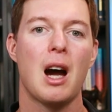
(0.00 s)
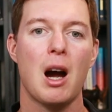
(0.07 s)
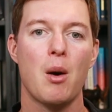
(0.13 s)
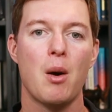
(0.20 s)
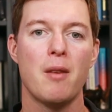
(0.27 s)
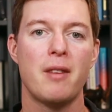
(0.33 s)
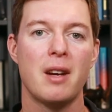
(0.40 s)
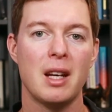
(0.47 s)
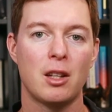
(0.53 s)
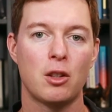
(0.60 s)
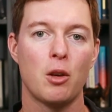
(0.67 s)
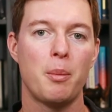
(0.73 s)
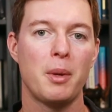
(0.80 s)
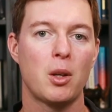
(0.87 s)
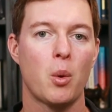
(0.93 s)
However, it
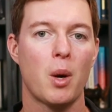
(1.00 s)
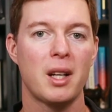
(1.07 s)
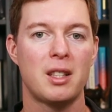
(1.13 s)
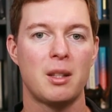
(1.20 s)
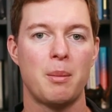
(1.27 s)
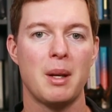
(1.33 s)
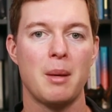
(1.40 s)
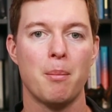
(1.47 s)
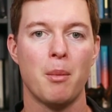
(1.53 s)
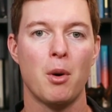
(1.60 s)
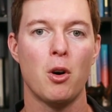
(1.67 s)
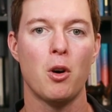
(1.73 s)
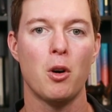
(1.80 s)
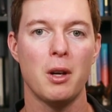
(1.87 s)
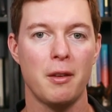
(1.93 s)
could be quite a bit
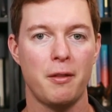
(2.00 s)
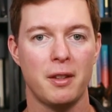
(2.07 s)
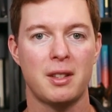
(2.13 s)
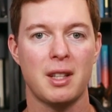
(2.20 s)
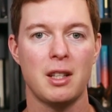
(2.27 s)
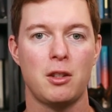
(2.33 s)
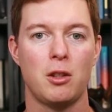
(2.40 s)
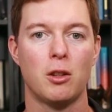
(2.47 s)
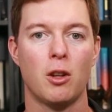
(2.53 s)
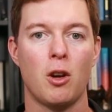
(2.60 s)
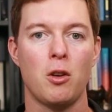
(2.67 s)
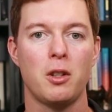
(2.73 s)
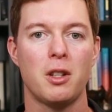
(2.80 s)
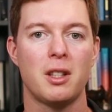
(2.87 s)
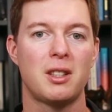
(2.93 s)
more if it takes you
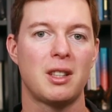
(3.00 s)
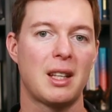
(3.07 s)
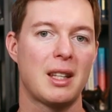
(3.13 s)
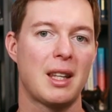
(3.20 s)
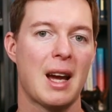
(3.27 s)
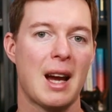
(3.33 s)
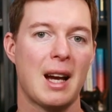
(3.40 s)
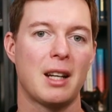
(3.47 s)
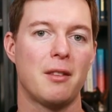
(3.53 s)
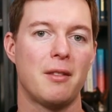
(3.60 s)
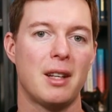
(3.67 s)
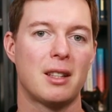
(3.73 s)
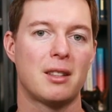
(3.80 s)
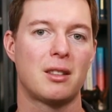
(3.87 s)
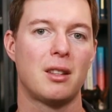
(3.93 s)
longer to get the hang of
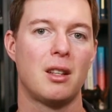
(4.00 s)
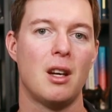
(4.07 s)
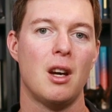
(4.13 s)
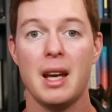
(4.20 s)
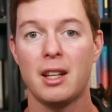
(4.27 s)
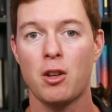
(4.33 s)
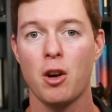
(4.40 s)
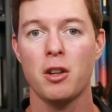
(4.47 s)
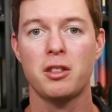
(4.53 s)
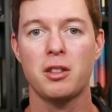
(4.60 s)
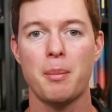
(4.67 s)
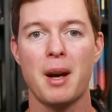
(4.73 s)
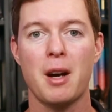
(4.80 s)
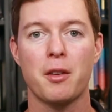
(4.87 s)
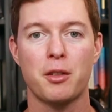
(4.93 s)
it. It costs
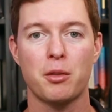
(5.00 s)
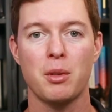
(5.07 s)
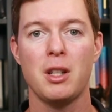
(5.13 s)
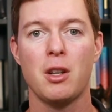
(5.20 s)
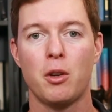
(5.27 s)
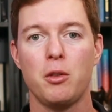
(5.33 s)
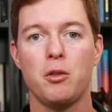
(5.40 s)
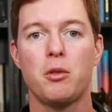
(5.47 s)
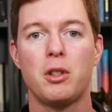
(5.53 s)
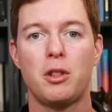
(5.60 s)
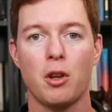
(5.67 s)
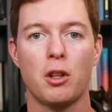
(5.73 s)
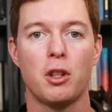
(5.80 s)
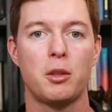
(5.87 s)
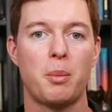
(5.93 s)
about
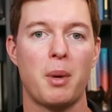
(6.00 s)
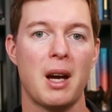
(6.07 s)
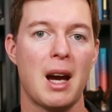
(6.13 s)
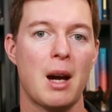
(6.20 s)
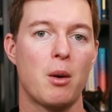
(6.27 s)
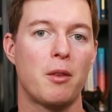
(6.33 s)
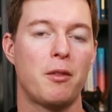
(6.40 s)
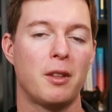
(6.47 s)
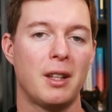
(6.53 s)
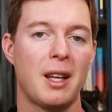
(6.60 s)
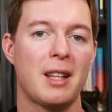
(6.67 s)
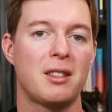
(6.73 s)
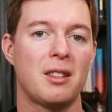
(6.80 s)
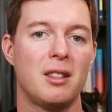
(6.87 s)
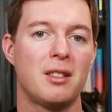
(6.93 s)
$300 per hour for
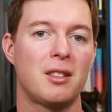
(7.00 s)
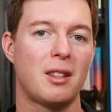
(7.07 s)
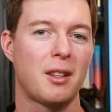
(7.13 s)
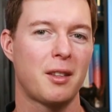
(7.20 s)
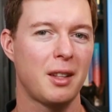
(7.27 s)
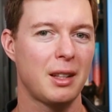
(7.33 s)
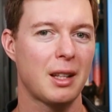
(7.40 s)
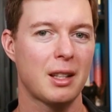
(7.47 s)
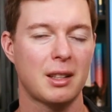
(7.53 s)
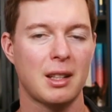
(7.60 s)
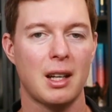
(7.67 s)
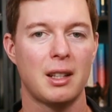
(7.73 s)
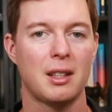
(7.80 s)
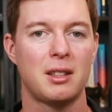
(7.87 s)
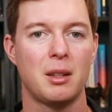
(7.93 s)
lessons, and I think that's
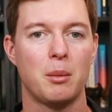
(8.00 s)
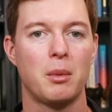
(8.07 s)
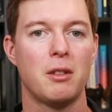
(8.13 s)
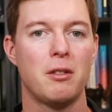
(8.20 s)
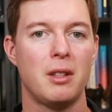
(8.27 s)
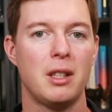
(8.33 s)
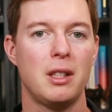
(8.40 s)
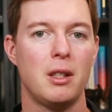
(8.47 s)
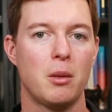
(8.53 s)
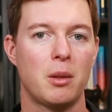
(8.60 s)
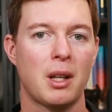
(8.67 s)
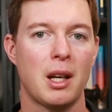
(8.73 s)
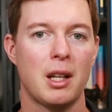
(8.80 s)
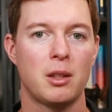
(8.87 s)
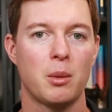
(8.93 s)
kind of similar in the
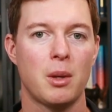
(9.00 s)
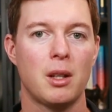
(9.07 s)
UK as